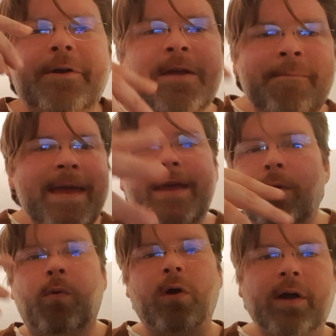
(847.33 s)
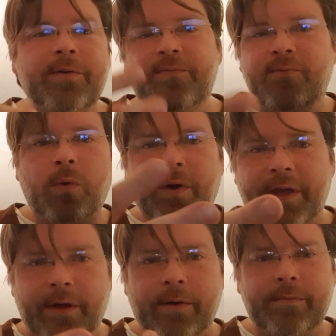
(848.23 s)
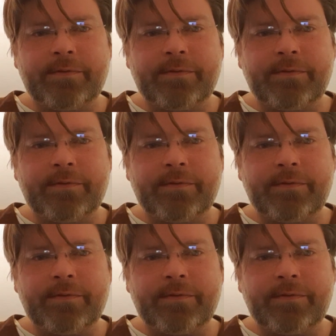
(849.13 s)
do you make it work for you